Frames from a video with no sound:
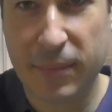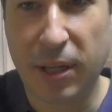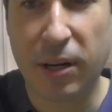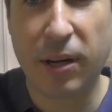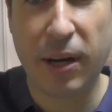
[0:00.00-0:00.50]

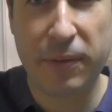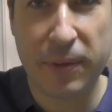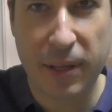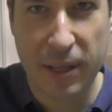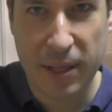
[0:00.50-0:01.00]
our
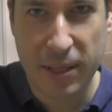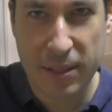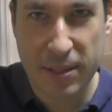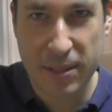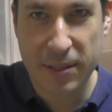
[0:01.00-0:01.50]
coffee
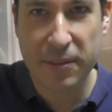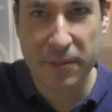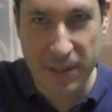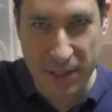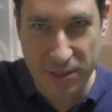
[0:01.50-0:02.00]
is
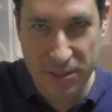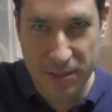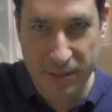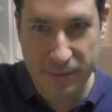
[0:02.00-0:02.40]
finished.